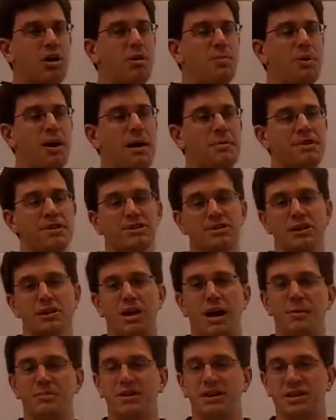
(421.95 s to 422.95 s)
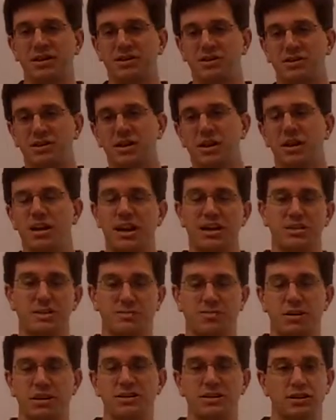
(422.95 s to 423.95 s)
Obama is a lobbyist
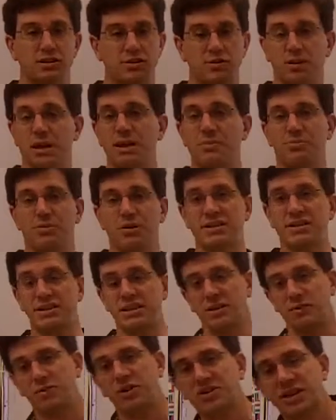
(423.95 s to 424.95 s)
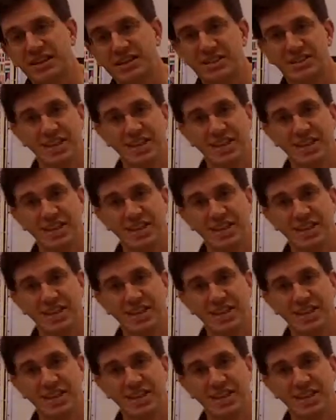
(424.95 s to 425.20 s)
as a president, or any president, when they